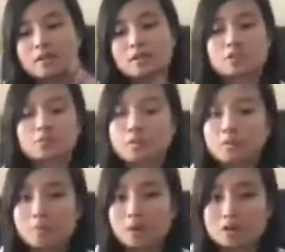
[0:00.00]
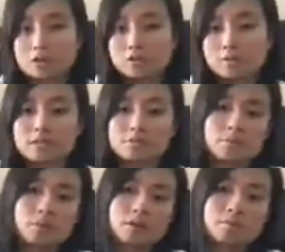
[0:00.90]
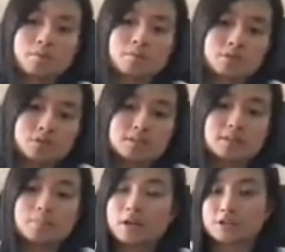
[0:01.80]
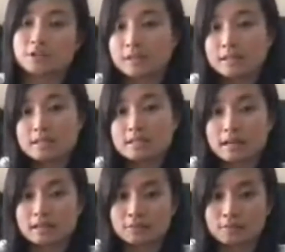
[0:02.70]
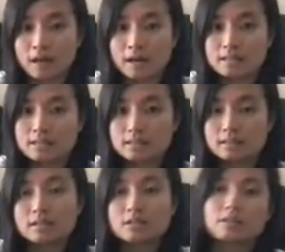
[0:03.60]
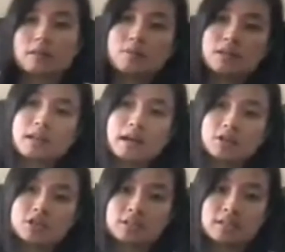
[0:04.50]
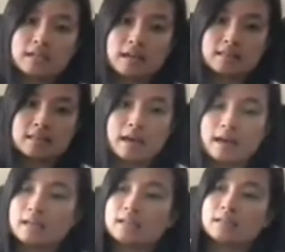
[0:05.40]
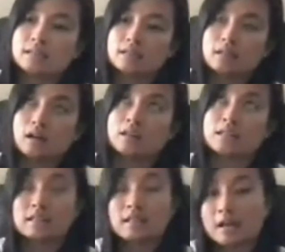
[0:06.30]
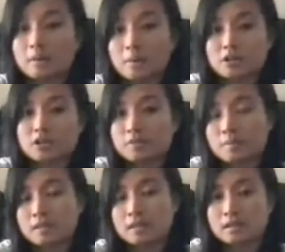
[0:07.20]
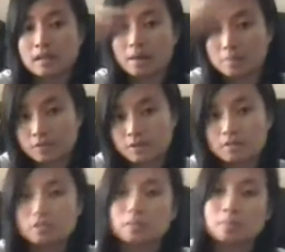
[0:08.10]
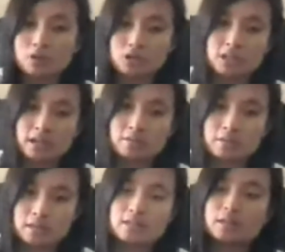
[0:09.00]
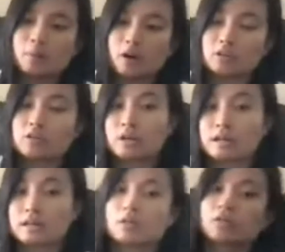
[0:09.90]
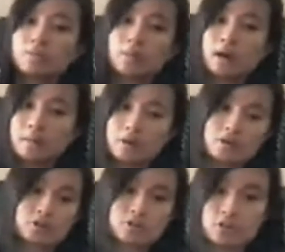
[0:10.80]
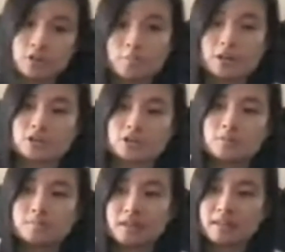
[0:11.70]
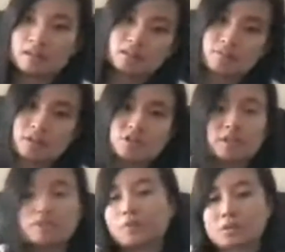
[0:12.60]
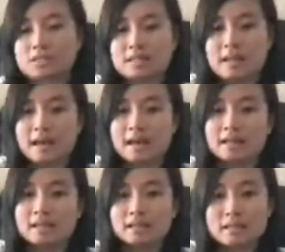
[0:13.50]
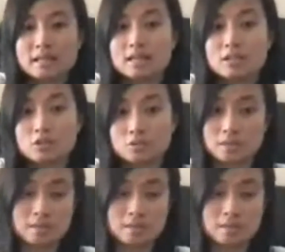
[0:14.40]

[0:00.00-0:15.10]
So what we want to do is we want to reduce the pressure inside the flask so that we can actually get the egg, get the air pressure from the atmosphere to push down into the bottle, trying to go from high pressure to low pressure, and that'll eventually force the egg into the